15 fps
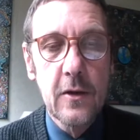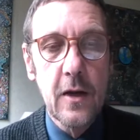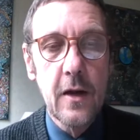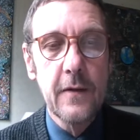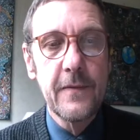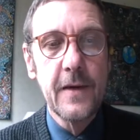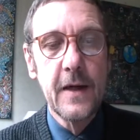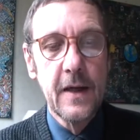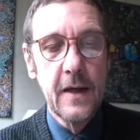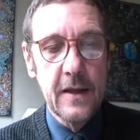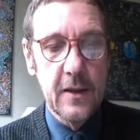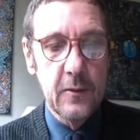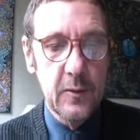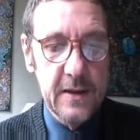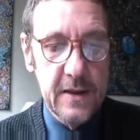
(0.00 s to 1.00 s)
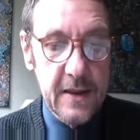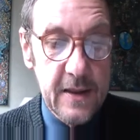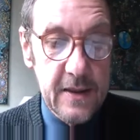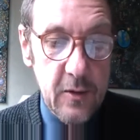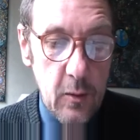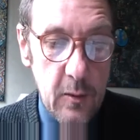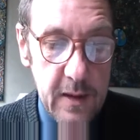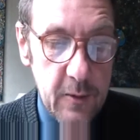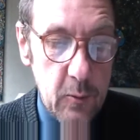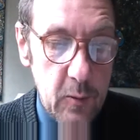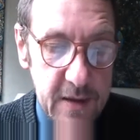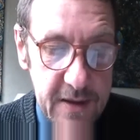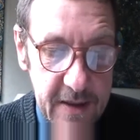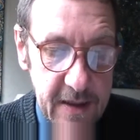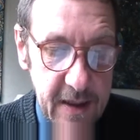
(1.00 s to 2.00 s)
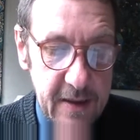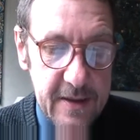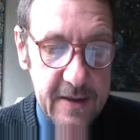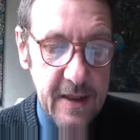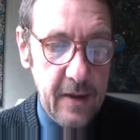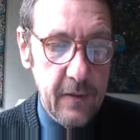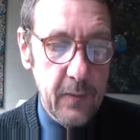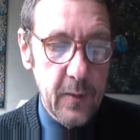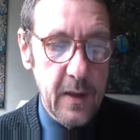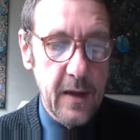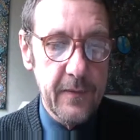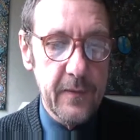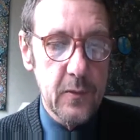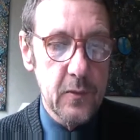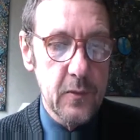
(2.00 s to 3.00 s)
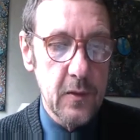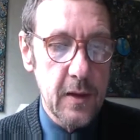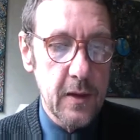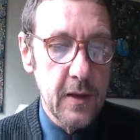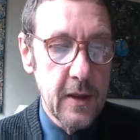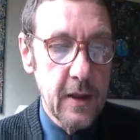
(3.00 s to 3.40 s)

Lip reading: The love that we seek is already within ourselves. We have to